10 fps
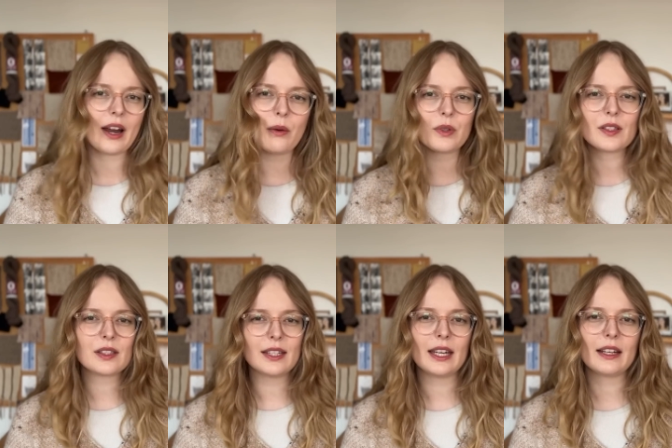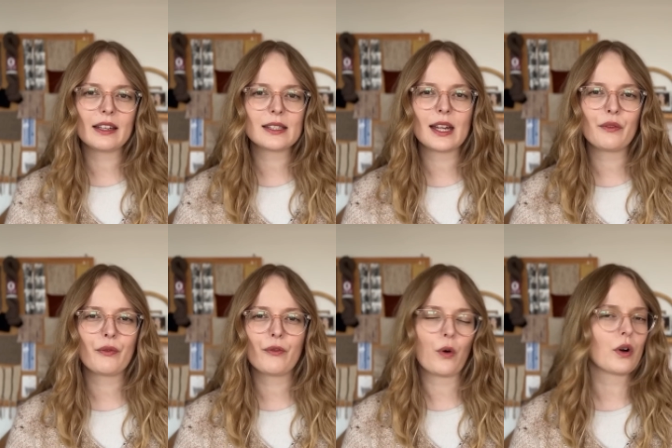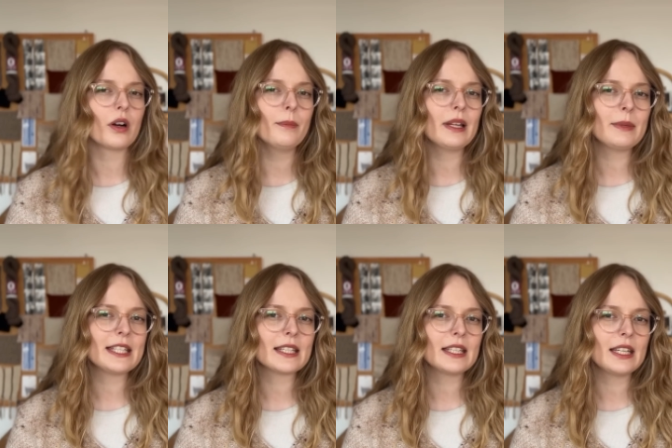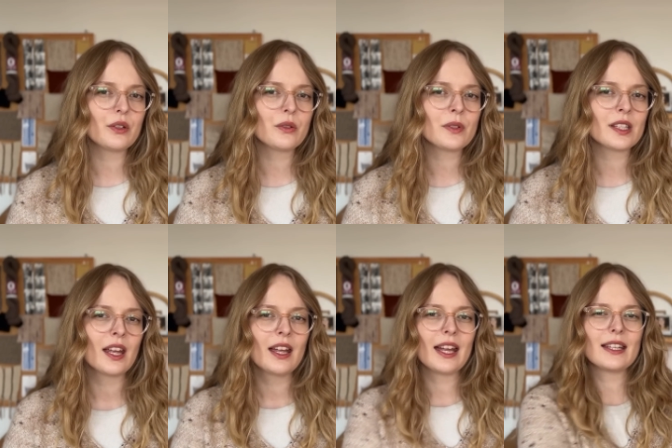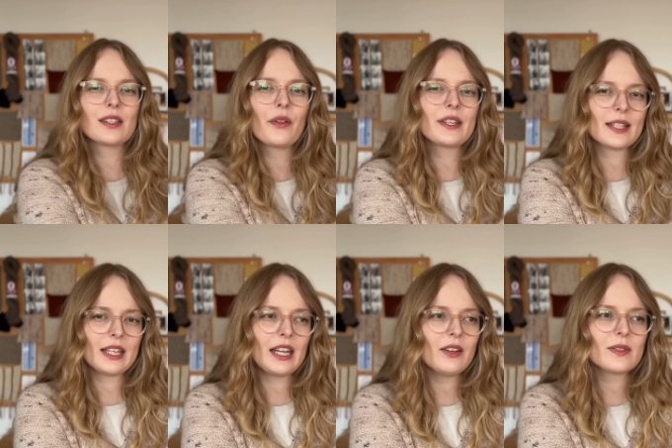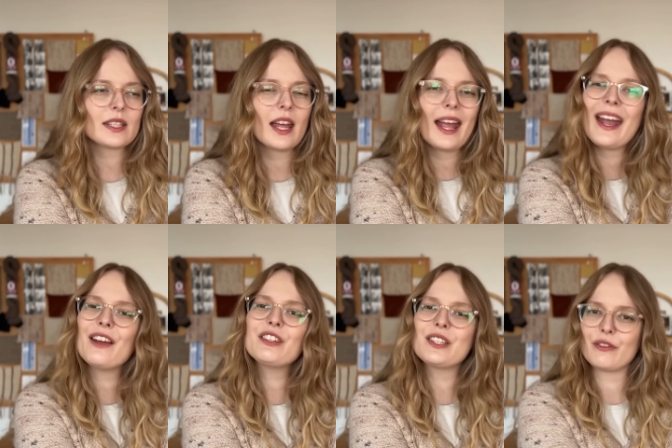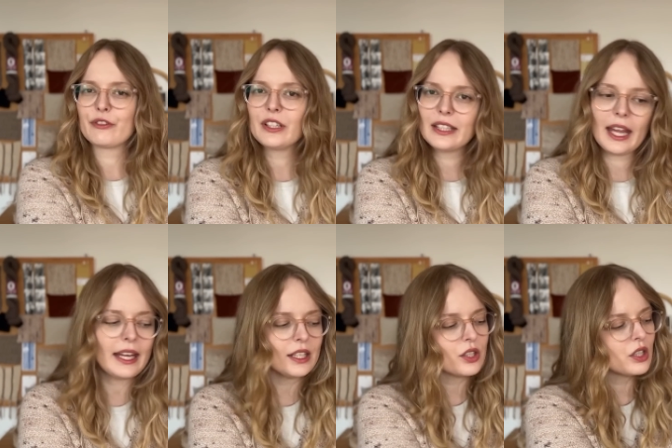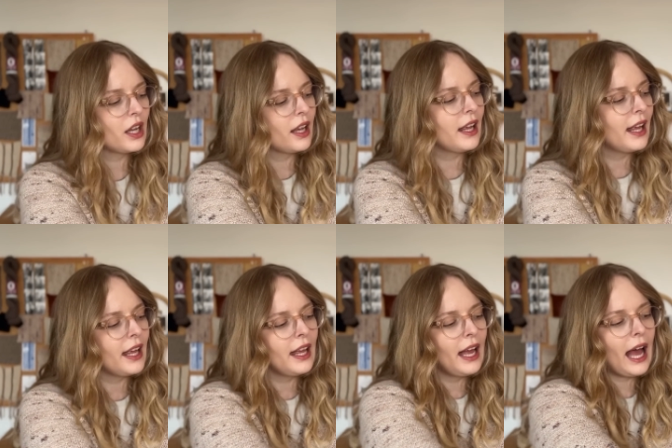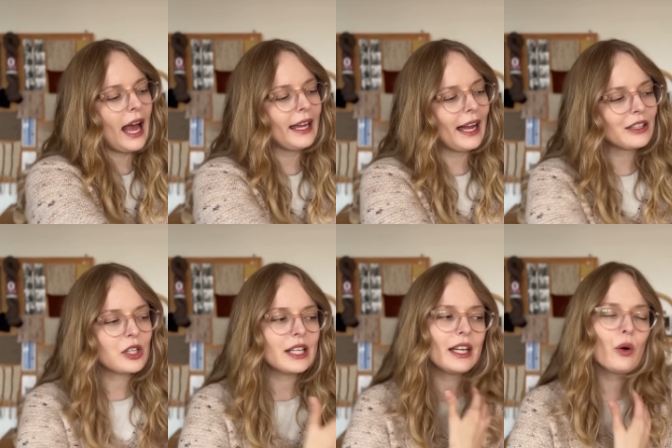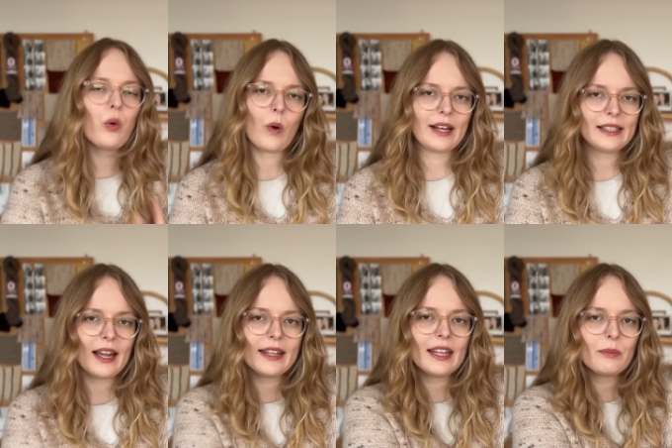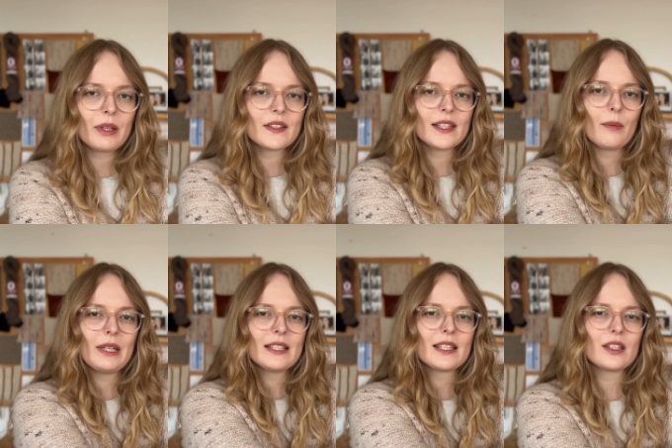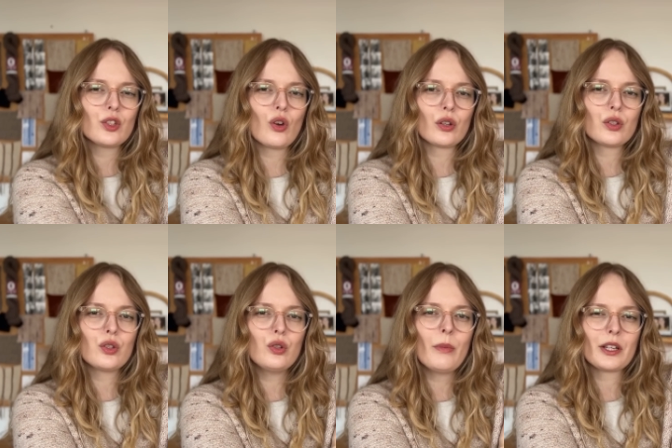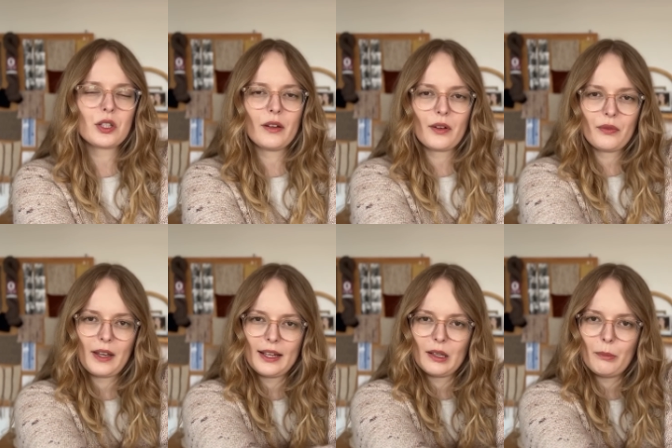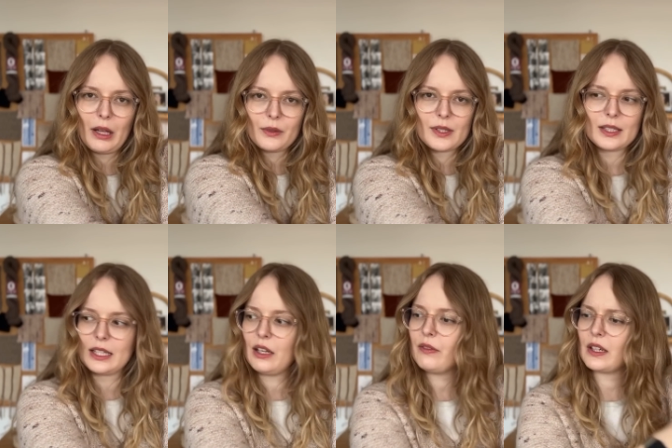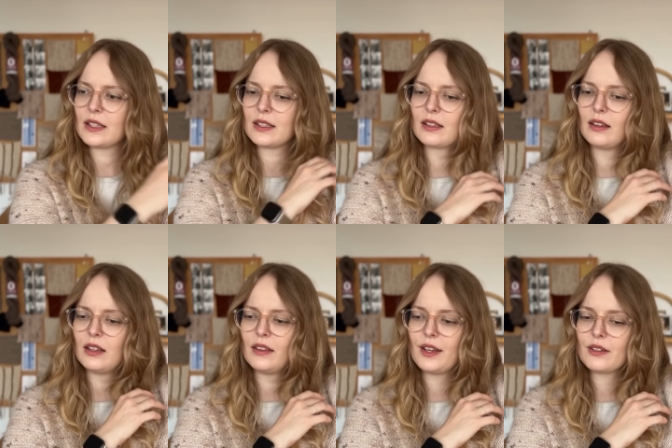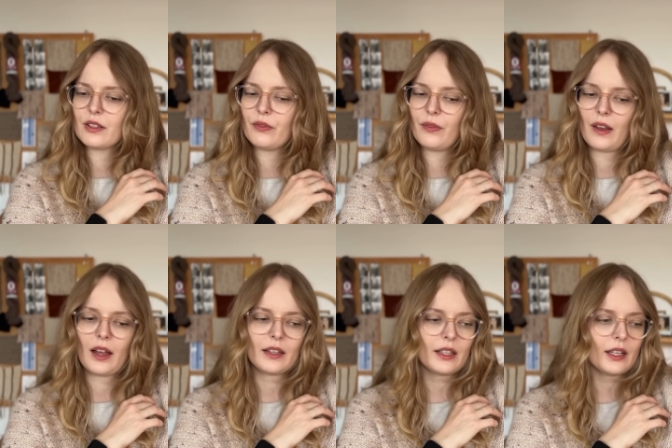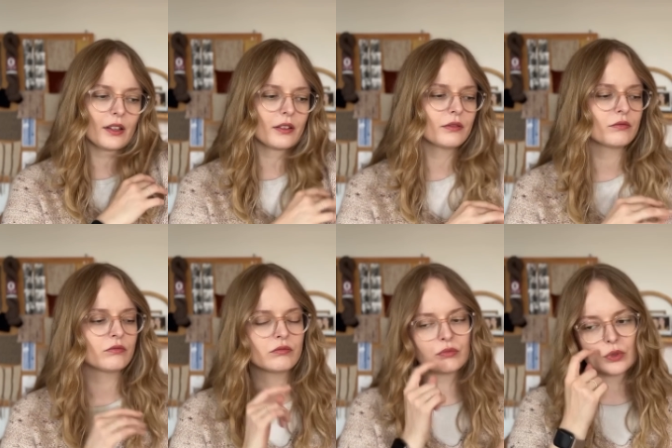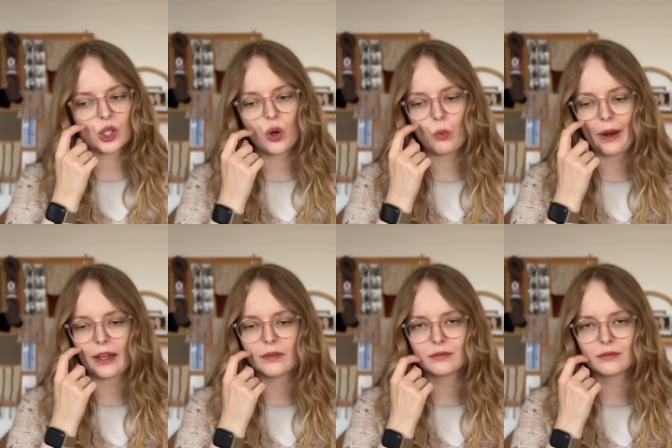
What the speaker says: I was knitting this at 4mm needles. And so the sleeves have a different gauge. I actually quite like it because that means it's not too much of like a bell sleeve, and there's a fly in here. Go away.